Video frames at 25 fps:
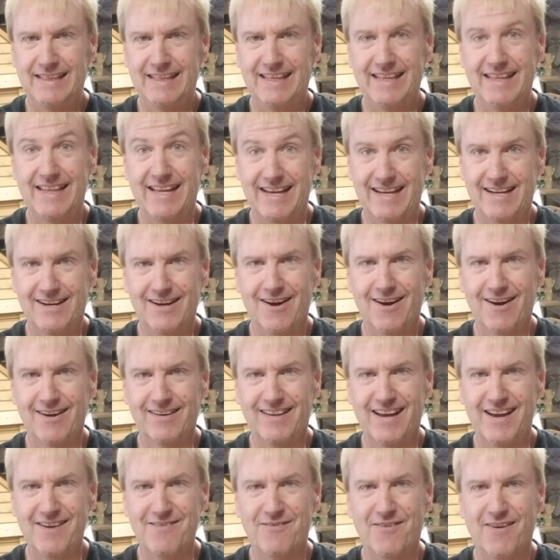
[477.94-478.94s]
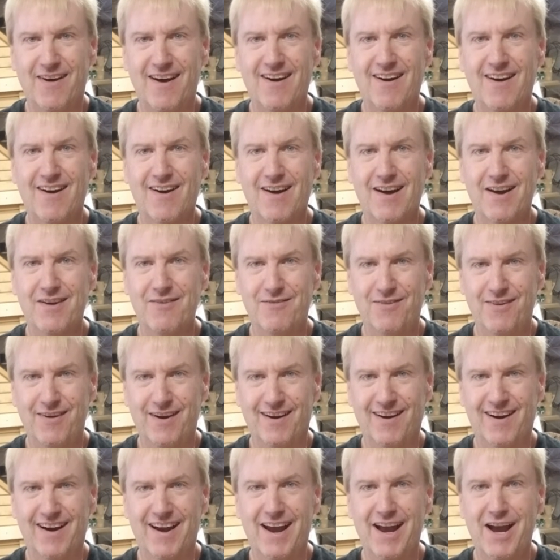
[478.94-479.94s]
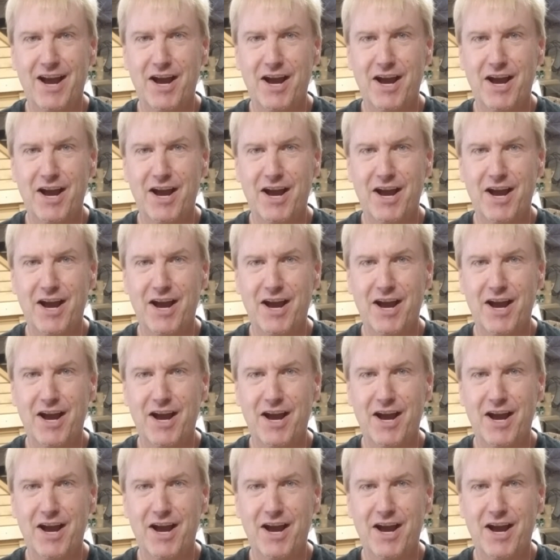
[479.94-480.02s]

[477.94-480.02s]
they guard that very, very